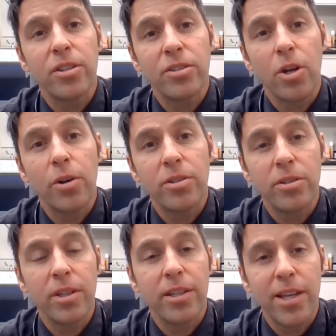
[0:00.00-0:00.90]
So it
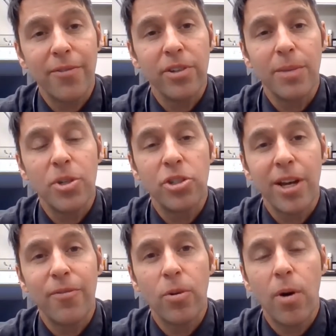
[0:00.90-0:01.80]
definitely can be
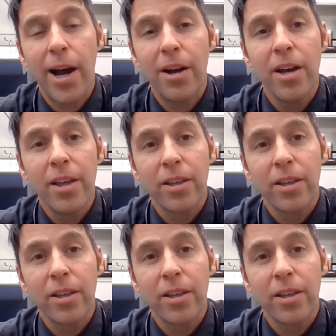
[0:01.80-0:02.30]
shed for a while.